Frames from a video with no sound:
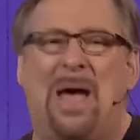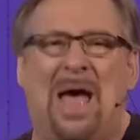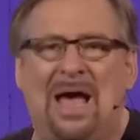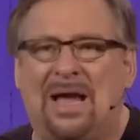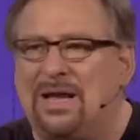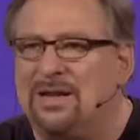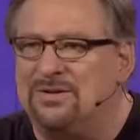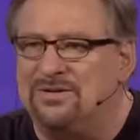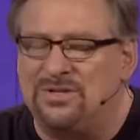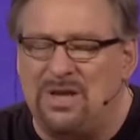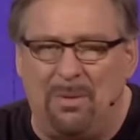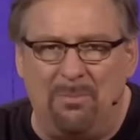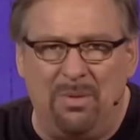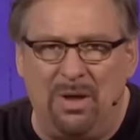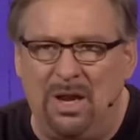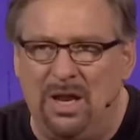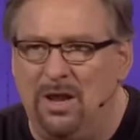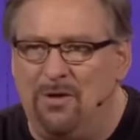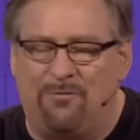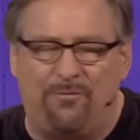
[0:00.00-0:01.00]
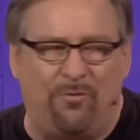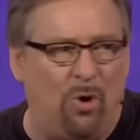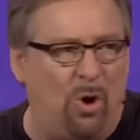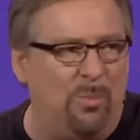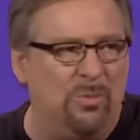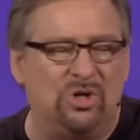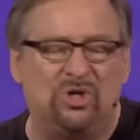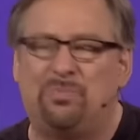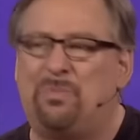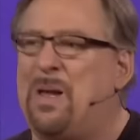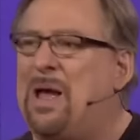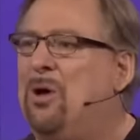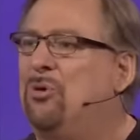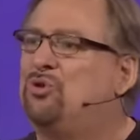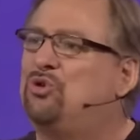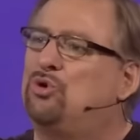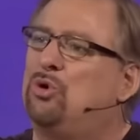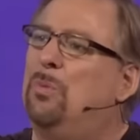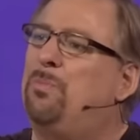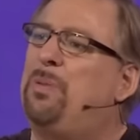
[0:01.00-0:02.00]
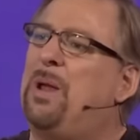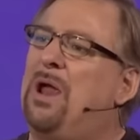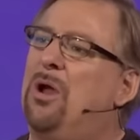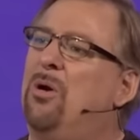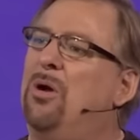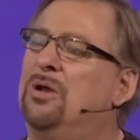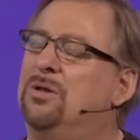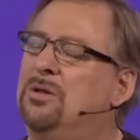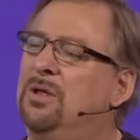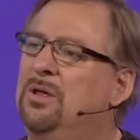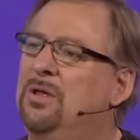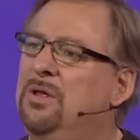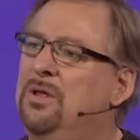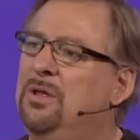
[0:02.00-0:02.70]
back at somebody, a former spouse or a parent.